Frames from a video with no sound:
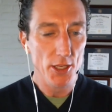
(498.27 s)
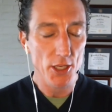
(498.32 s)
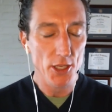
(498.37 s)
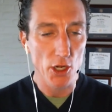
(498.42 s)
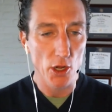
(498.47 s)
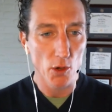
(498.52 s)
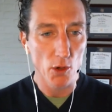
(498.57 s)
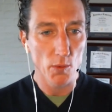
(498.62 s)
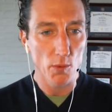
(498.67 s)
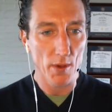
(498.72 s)
you
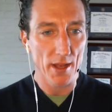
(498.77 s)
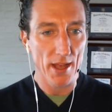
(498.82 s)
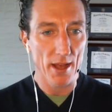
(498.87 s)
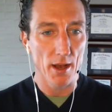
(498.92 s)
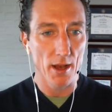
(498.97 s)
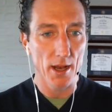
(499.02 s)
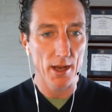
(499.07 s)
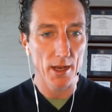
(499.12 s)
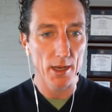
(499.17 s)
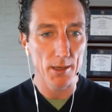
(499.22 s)
know,
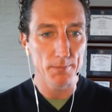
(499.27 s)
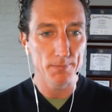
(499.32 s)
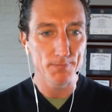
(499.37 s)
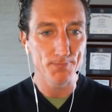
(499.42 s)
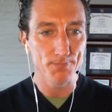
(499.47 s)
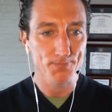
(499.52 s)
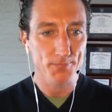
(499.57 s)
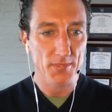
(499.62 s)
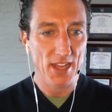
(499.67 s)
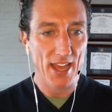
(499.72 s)

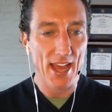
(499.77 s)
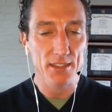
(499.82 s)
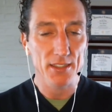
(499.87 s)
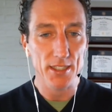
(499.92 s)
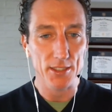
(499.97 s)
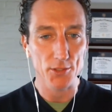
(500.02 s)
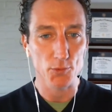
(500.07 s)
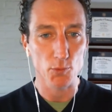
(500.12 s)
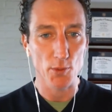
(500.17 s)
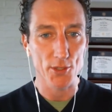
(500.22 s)
um,
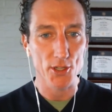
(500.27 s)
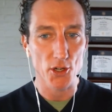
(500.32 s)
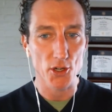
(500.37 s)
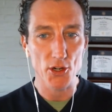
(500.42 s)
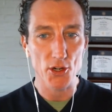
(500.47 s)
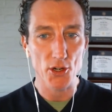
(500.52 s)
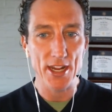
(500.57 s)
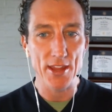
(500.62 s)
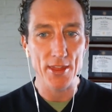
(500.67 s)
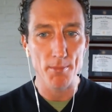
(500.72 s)
excess
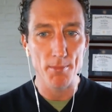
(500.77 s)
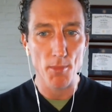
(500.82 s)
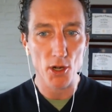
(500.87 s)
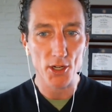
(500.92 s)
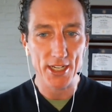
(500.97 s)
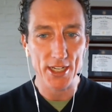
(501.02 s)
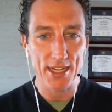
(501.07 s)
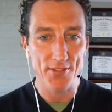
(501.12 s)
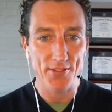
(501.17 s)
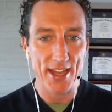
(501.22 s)
return in the
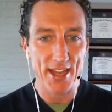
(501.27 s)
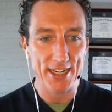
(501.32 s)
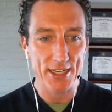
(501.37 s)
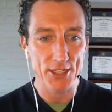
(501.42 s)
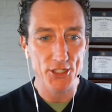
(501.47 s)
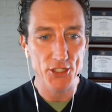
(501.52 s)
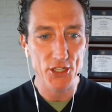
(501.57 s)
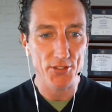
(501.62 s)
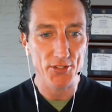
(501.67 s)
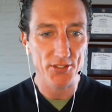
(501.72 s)
market that
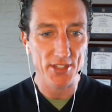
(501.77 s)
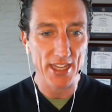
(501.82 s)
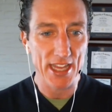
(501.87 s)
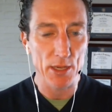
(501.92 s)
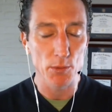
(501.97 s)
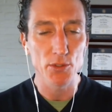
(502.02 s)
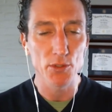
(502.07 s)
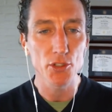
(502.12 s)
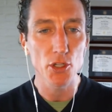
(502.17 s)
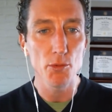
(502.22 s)
it just,
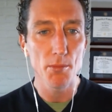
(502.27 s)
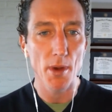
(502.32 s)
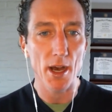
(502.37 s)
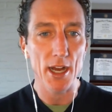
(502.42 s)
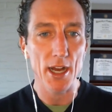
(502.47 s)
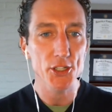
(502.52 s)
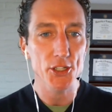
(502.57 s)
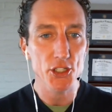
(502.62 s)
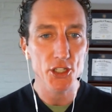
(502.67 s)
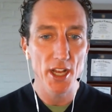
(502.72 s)
it was too
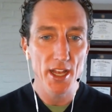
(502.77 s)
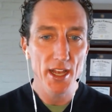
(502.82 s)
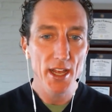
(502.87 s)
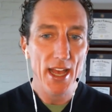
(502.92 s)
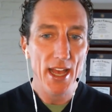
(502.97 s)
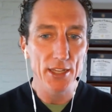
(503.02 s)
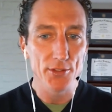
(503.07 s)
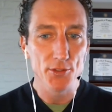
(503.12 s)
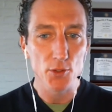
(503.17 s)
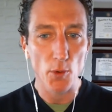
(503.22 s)
much.
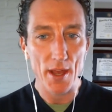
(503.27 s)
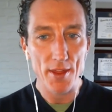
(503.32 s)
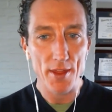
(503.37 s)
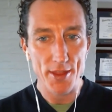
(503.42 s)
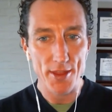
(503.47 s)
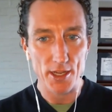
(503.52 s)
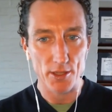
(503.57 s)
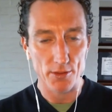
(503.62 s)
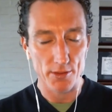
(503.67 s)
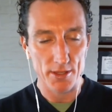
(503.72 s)
And so I
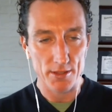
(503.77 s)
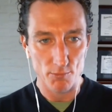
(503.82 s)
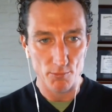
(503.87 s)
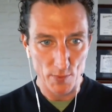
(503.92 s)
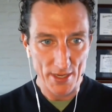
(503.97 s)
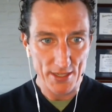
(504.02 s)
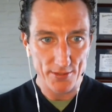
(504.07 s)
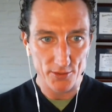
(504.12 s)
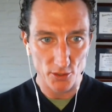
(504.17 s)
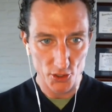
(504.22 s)
think
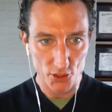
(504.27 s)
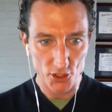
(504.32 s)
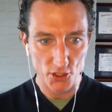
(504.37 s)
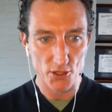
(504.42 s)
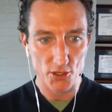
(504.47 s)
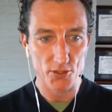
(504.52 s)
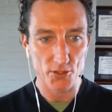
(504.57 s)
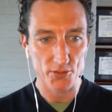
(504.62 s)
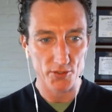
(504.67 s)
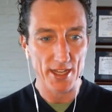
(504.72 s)

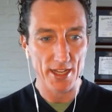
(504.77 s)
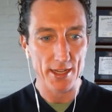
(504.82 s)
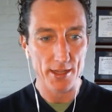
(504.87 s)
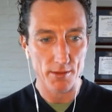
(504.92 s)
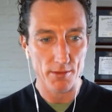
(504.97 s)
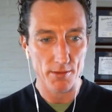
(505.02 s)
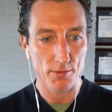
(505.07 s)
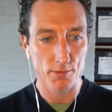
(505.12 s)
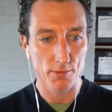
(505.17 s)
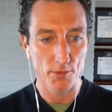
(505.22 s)
researchers
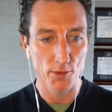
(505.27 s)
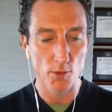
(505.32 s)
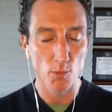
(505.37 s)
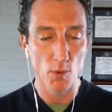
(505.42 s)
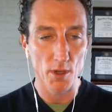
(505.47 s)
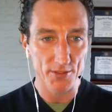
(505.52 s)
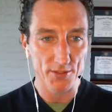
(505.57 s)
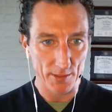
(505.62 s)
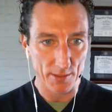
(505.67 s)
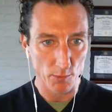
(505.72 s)
like the
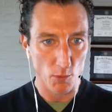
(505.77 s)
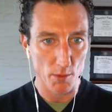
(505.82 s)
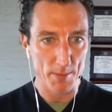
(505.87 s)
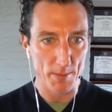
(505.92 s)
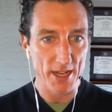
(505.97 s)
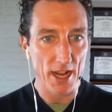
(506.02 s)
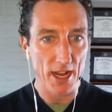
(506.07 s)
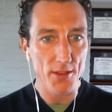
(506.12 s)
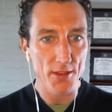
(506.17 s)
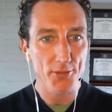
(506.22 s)
ones that were
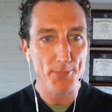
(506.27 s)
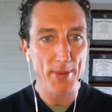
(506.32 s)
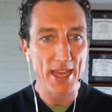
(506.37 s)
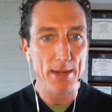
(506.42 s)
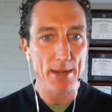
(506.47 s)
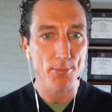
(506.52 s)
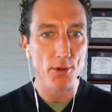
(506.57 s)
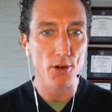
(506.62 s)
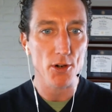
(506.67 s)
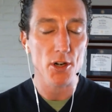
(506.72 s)
behind this
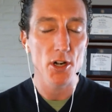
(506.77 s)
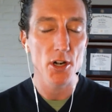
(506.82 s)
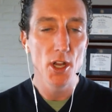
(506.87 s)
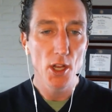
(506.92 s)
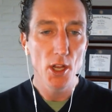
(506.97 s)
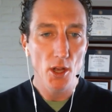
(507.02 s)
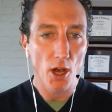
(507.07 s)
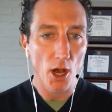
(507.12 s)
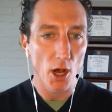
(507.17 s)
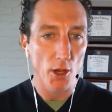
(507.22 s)
paper,
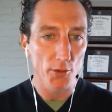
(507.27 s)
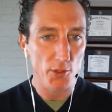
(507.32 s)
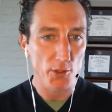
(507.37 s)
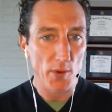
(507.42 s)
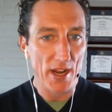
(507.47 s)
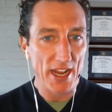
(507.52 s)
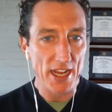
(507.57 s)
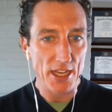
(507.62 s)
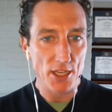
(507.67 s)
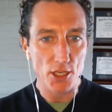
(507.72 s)

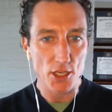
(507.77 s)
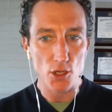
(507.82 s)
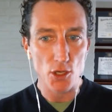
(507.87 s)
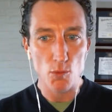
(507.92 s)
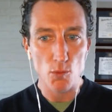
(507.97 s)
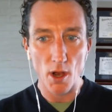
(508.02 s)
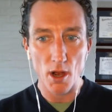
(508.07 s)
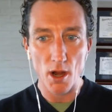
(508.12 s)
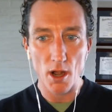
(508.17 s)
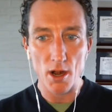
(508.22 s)
also A
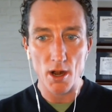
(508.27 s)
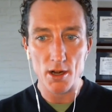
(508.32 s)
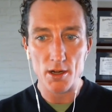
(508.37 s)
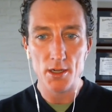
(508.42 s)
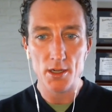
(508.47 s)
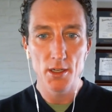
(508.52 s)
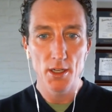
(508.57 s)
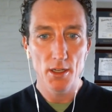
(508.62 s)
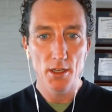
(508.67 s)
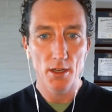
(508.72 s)
Q
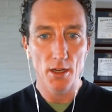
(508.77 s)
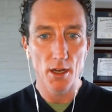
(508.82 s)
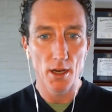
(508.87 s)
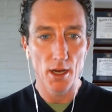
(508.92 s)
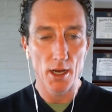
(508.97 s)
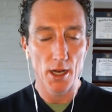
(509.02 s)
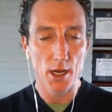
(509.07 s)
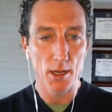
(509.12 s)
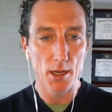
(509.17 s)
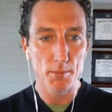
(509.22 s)
R
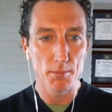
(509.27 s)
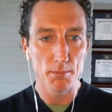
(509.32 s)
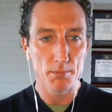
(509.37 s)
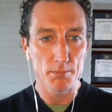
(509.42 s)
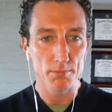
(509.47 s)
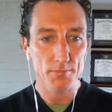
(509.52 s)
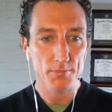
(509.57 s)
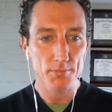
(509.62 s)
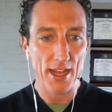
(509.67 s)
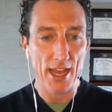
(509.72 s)

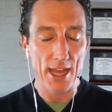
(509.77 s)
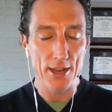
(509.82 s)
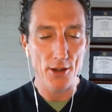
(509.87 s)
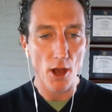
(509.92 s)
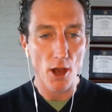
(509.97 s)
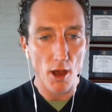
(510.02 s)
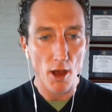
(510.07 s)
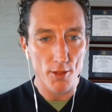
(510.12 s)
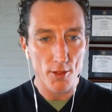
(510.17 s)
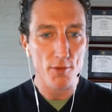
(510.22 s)
um,
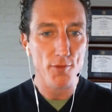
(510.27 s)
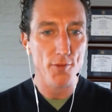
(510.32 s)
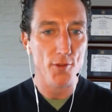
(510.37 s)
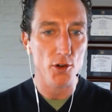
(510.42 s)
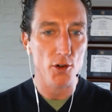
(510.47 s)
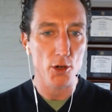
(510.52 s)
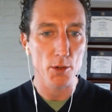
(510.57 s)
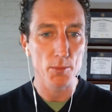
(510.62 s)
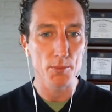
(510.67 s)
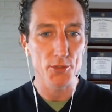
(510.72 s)
and other
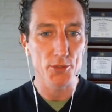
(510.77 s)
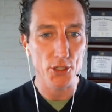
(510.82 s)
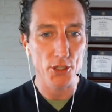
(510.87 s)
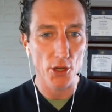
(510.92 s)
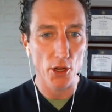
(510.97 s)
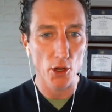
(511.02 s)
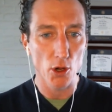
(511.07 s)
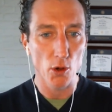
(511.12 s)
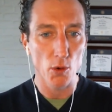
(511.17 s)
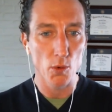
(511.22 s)
firms,
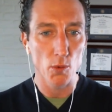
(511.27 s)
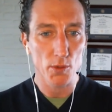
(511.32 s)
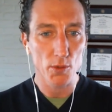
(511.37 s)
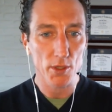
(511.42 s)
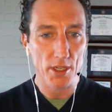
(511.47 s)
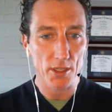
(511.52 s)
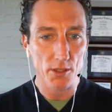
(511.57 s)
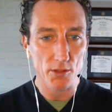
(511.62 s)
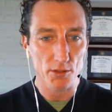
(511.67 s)
you know,